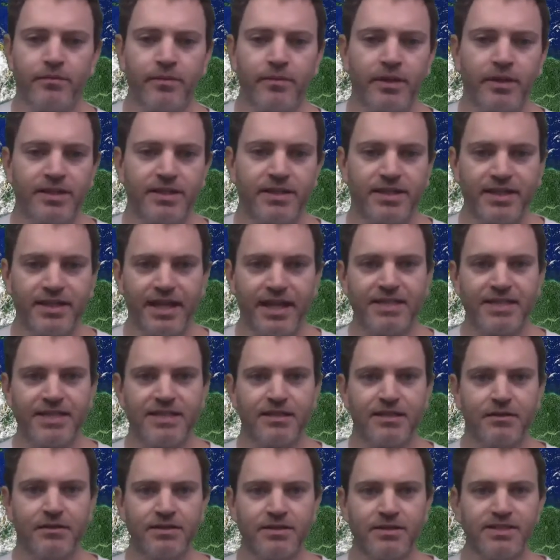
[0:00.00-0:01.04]
It's a nice
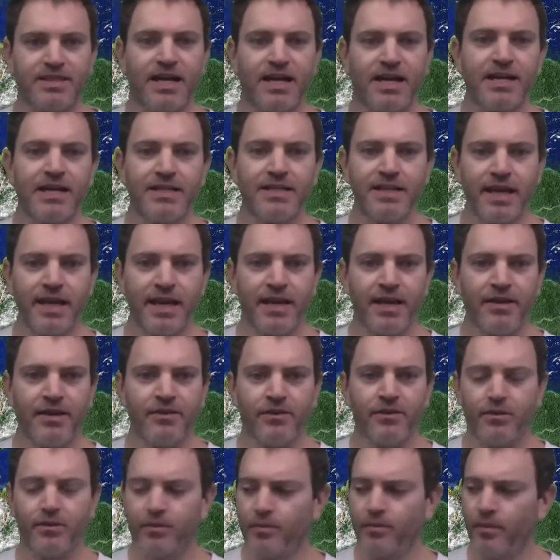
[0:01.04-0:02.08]
little size,
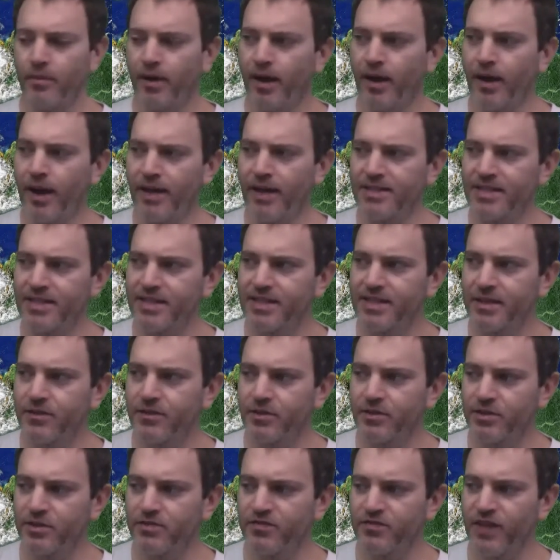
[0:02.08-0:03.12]
and as I said,
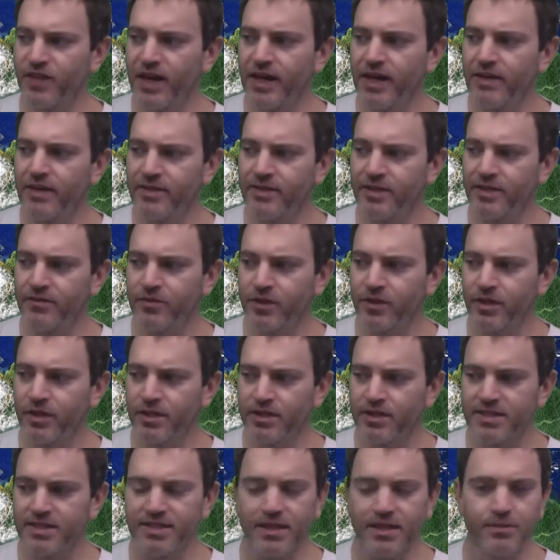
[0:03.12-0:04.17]
there's 5 different
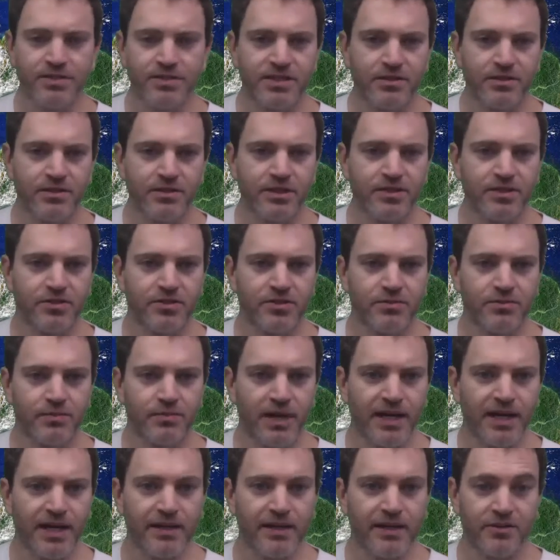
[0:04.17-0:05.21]
sub-series.
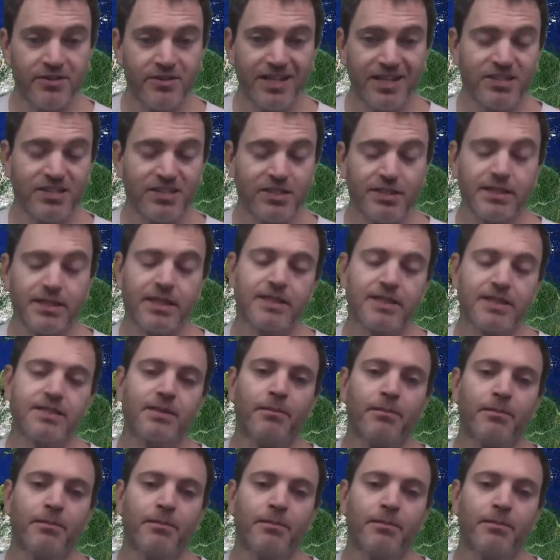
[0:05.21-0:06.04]
There's actually 6.